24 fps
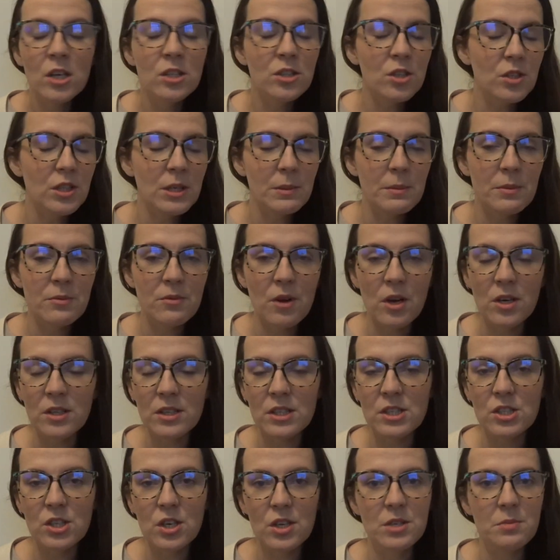Don't get me wrong,
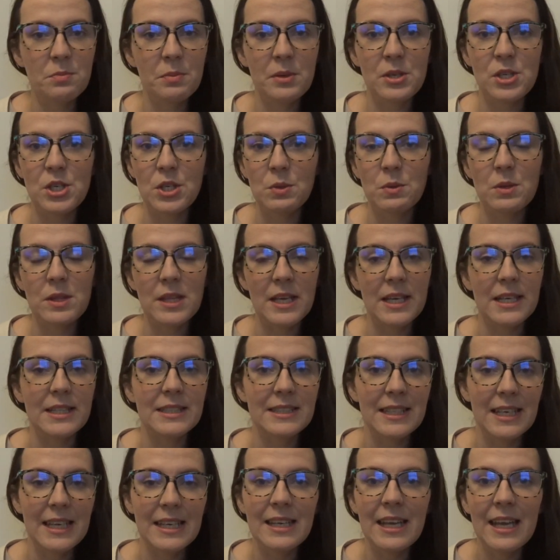there's going to be new
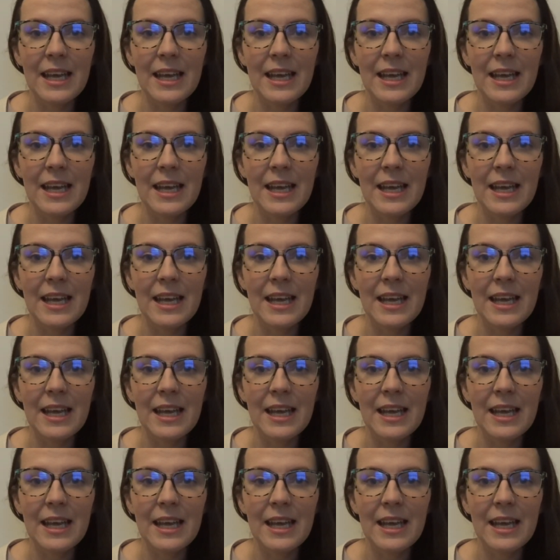things in